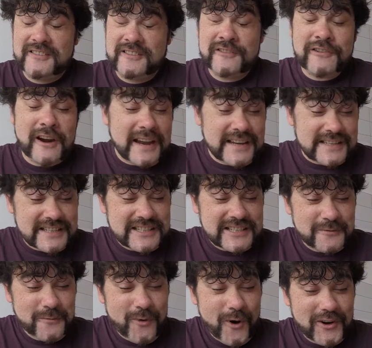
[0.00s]
crazy
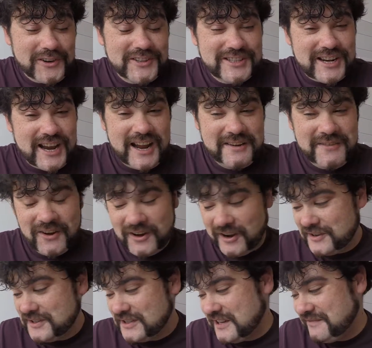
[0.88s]
to watch. I'm
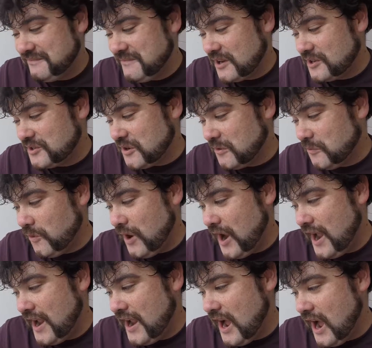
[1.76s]
not going to give much
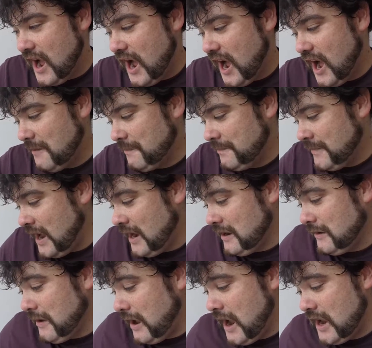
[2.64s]
away.
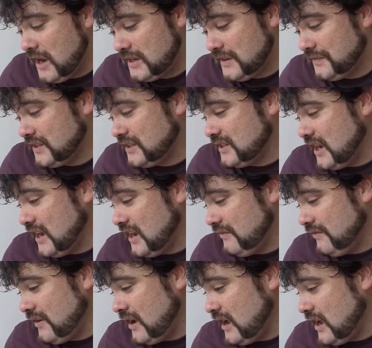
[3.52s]
I have to
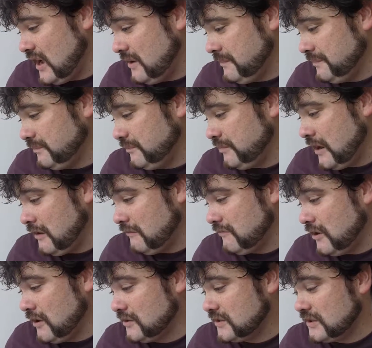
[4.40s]
say that
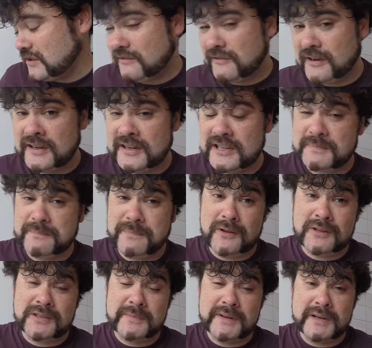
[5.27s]
Brett Rosengreen is
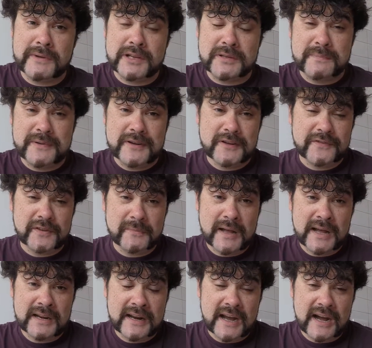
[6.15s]
possibly the most beautiful
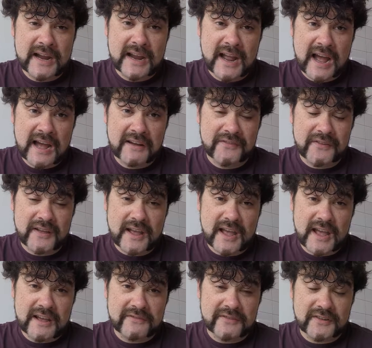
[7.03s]
man I have
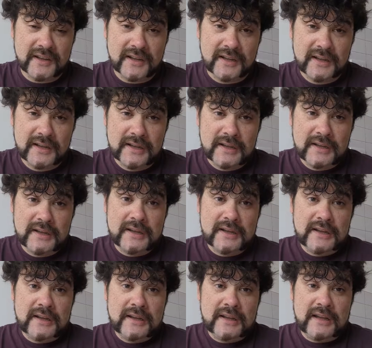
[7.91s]

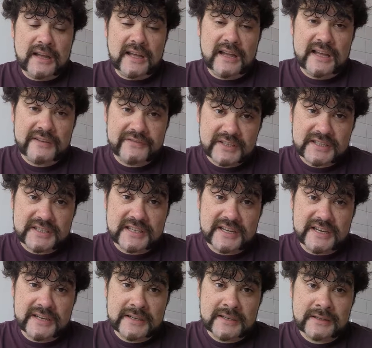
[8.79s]
ever
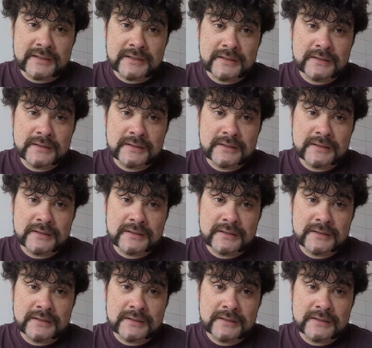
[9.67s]
seen.